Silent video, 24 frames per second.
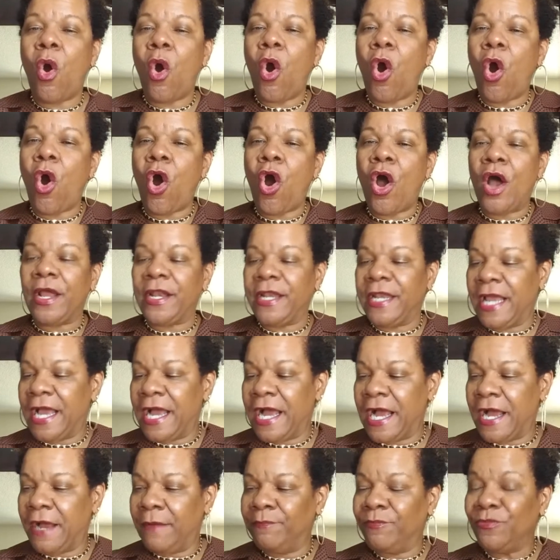on
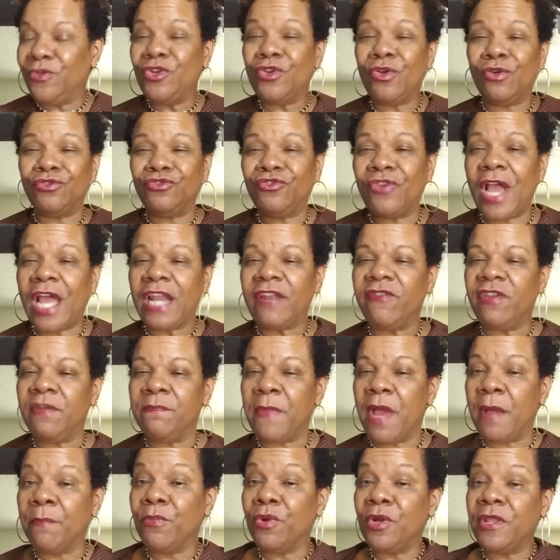um, you know trying to
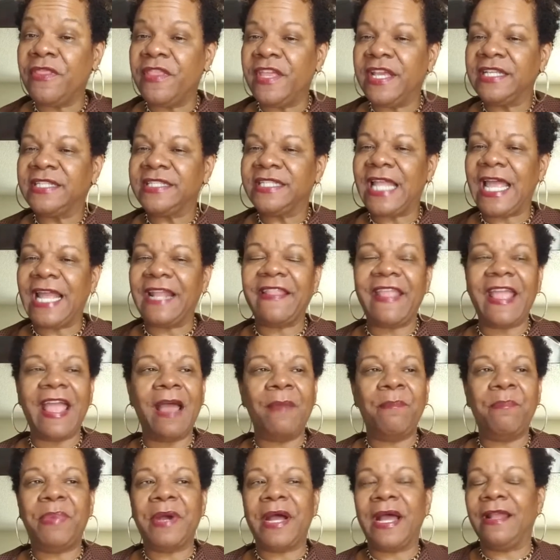remember things like
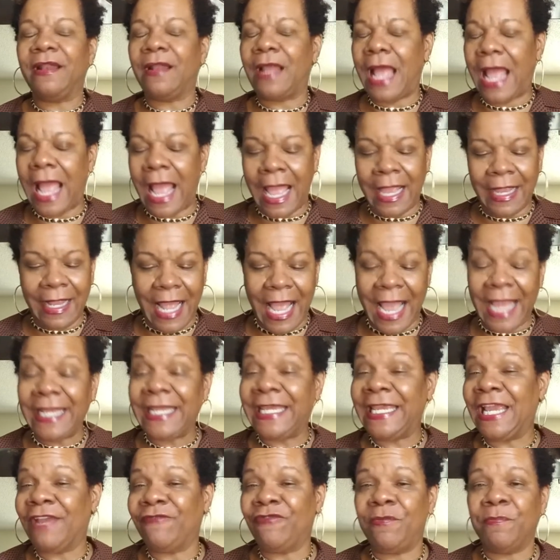that but I, I
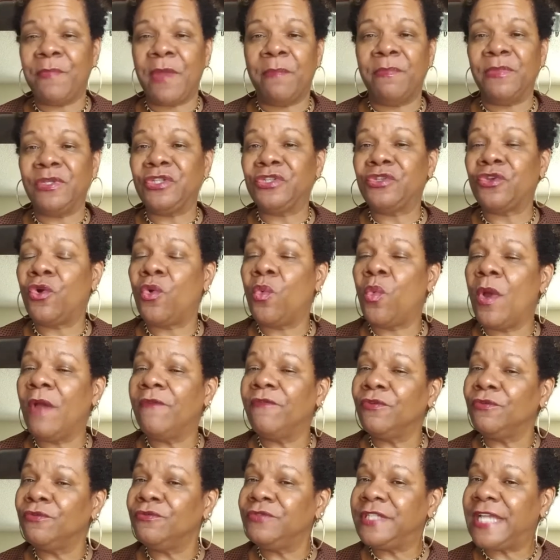can't remember so
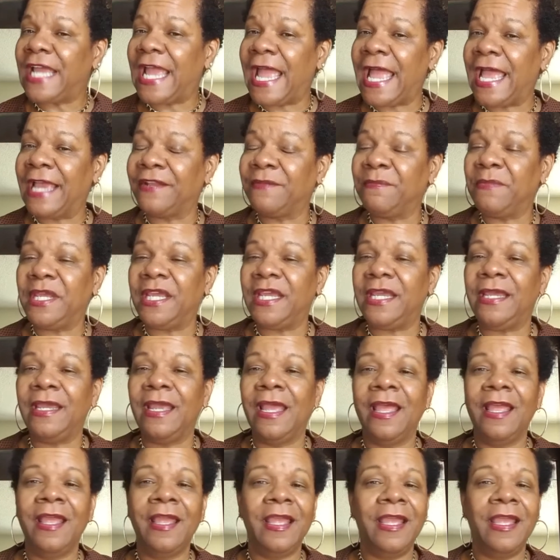whoever who tagged me